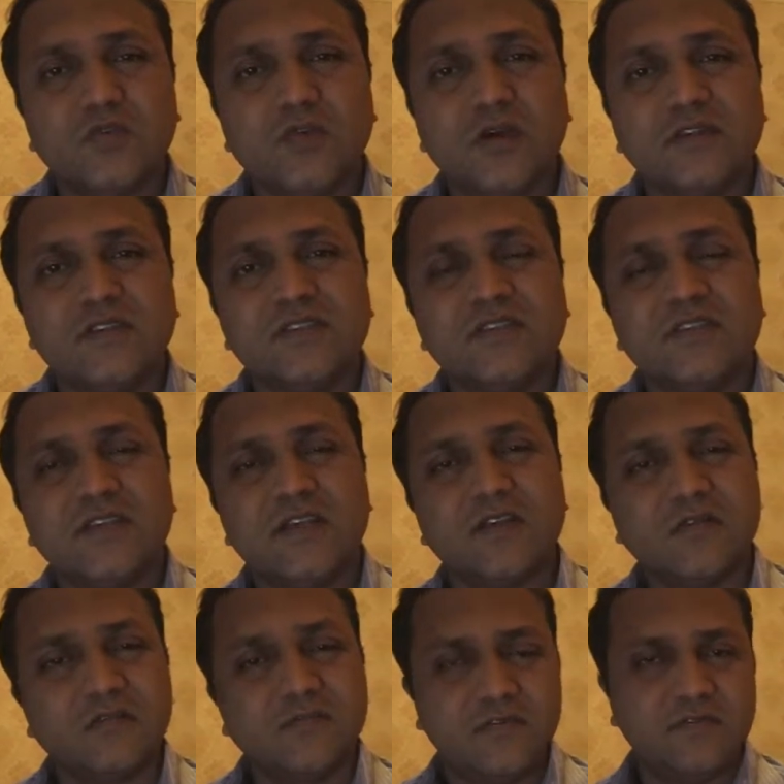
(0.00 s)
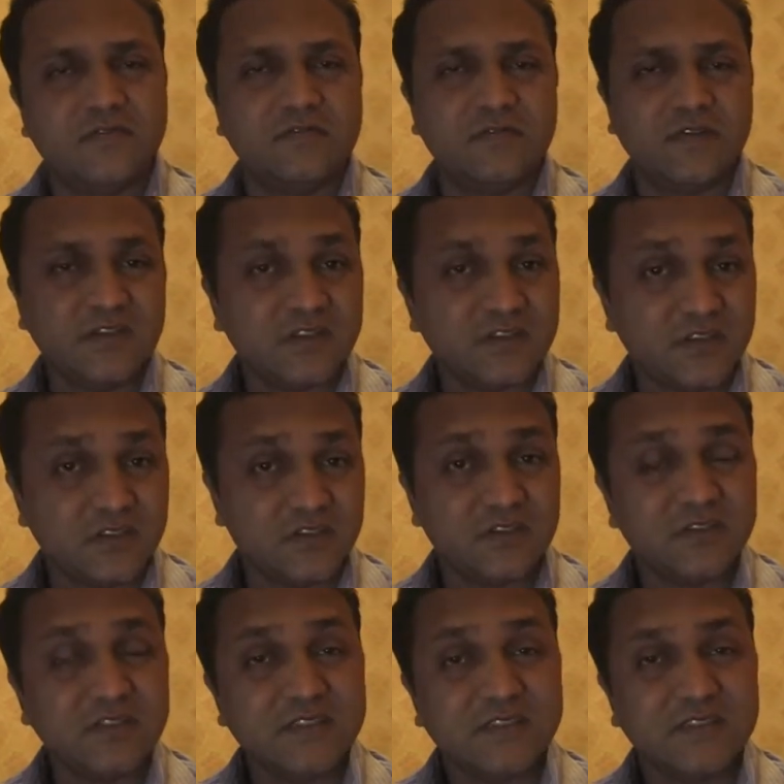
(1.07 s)
to a set of
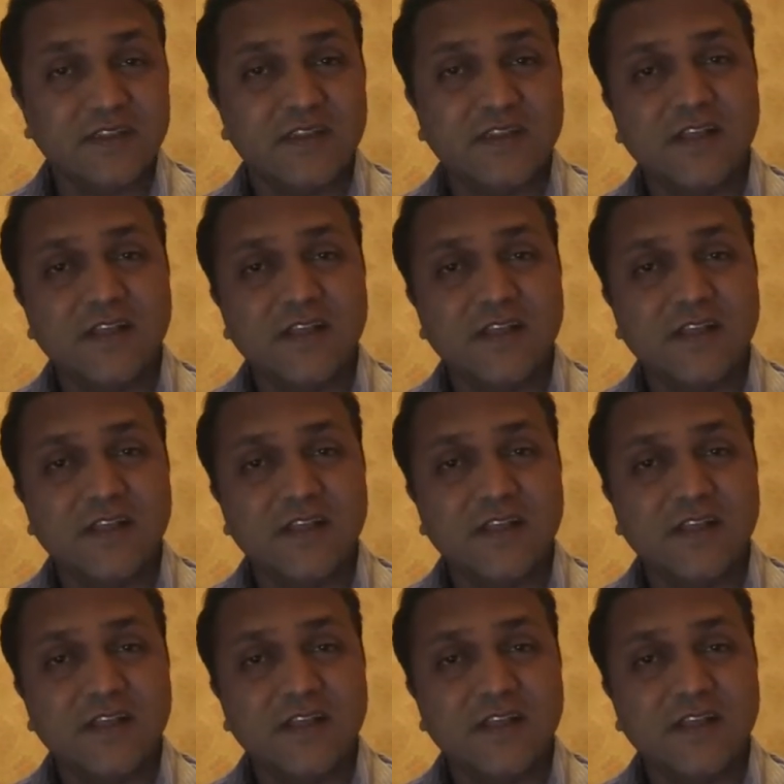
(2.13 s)
instructions